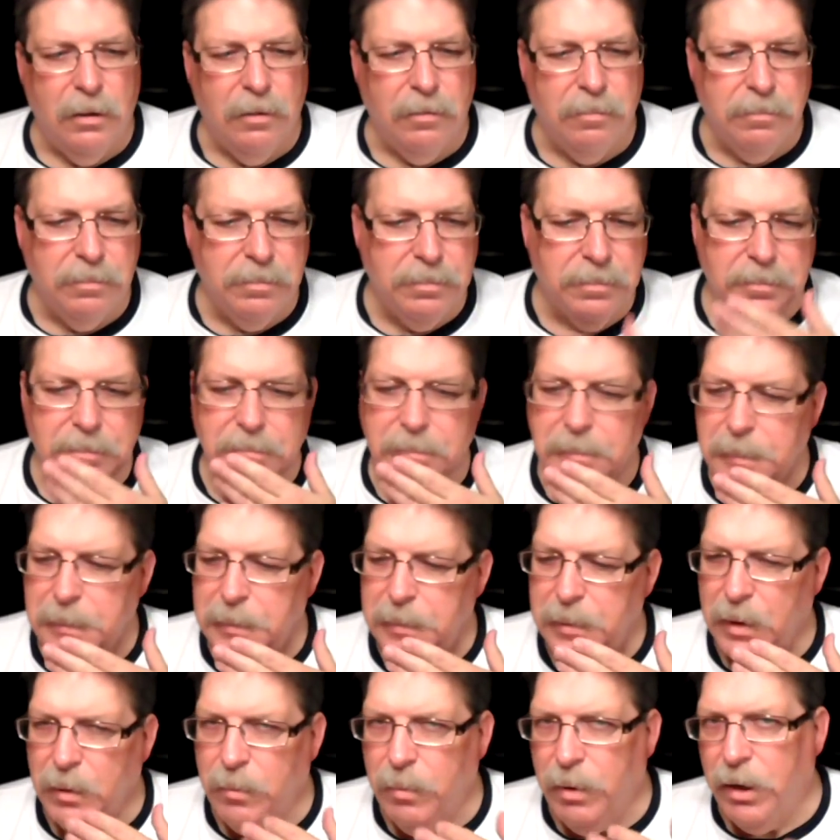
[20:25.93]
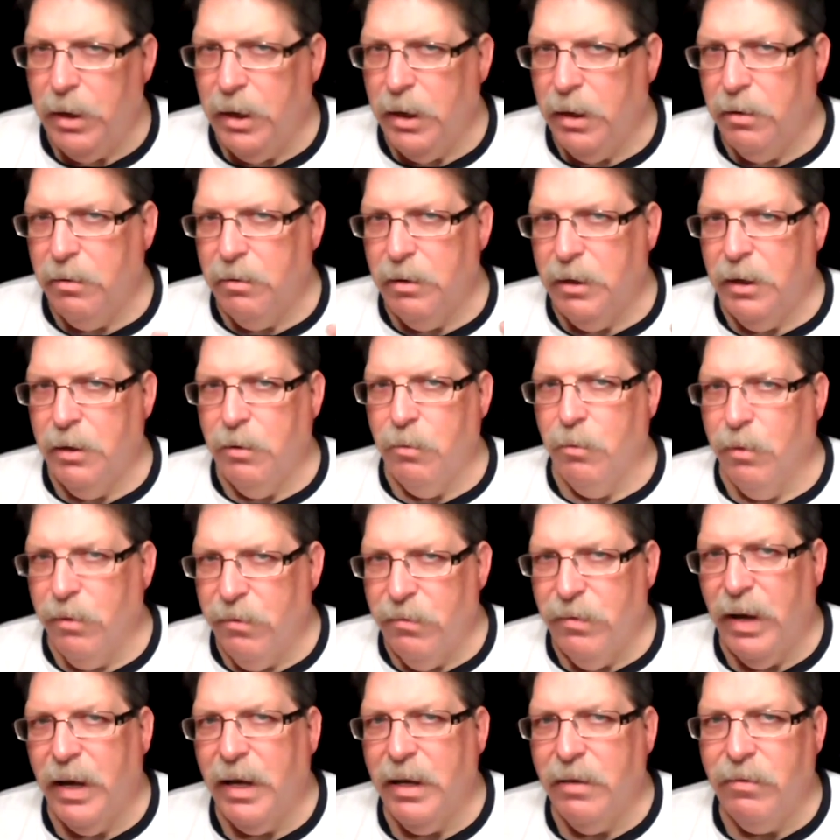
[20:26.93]
But
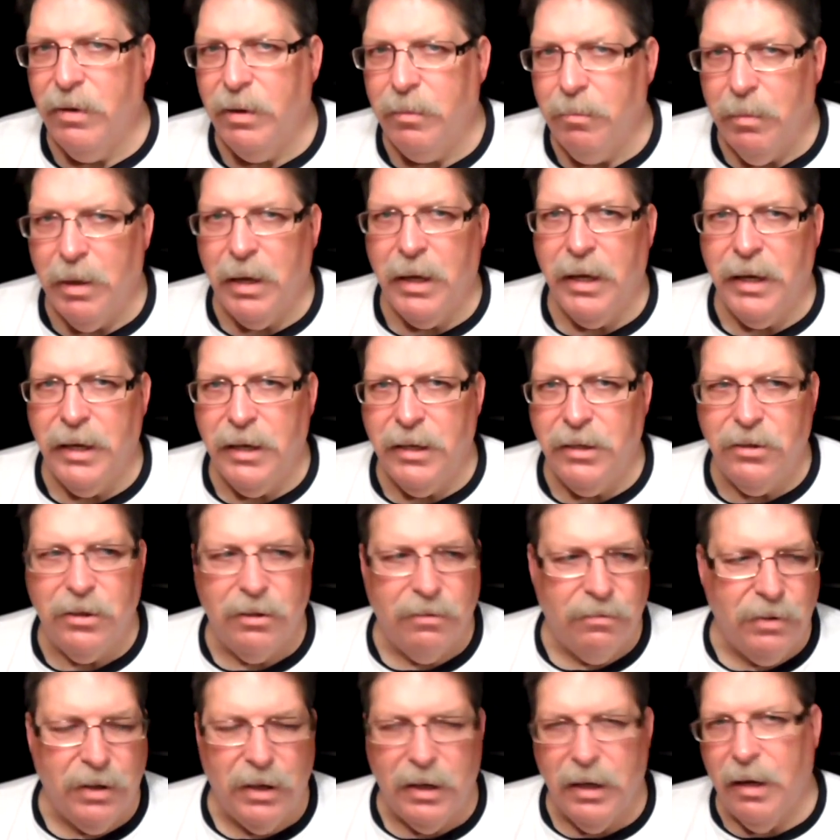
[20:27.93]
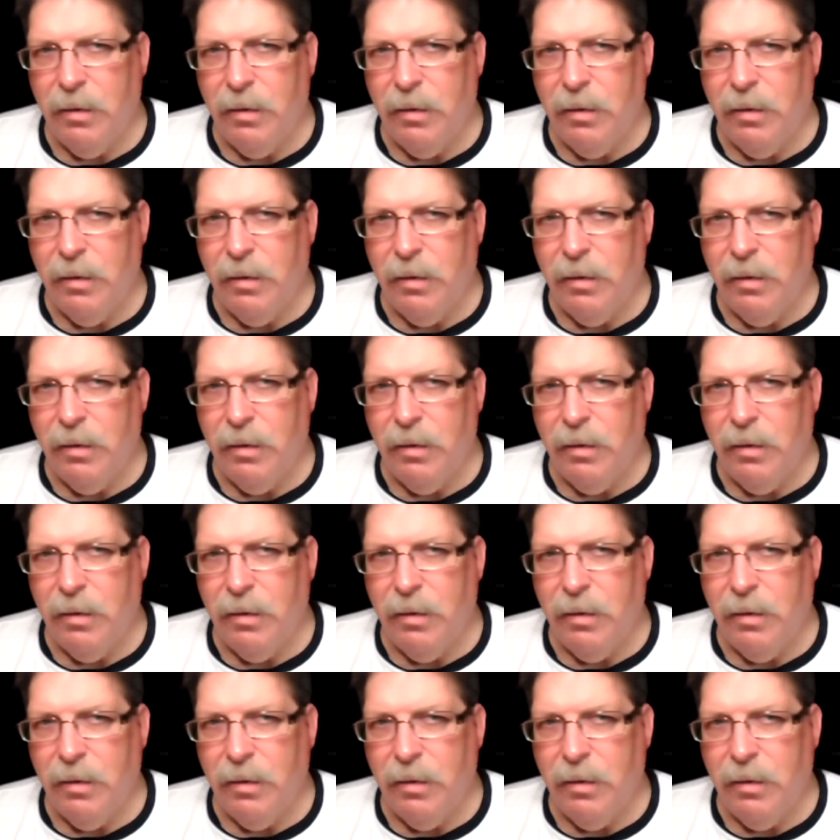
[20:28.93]
in reviving blades,